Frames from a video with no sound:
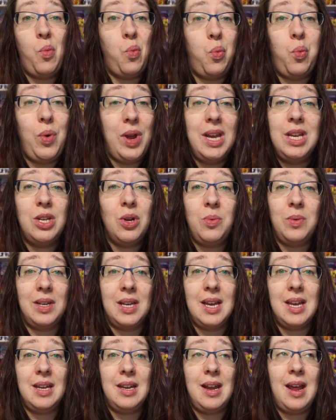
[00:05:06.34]
that we don't
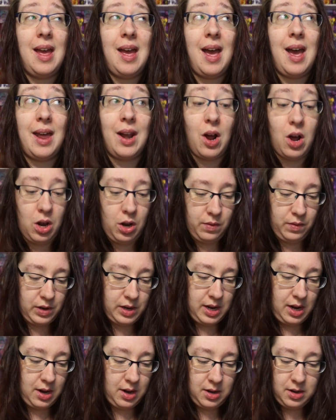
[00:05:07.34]
get at all over
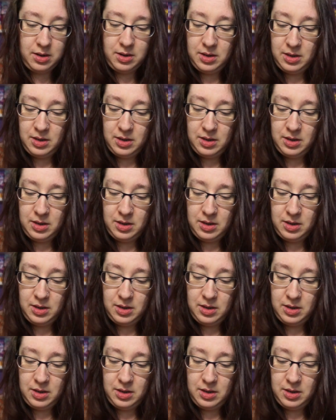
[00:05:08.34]
here.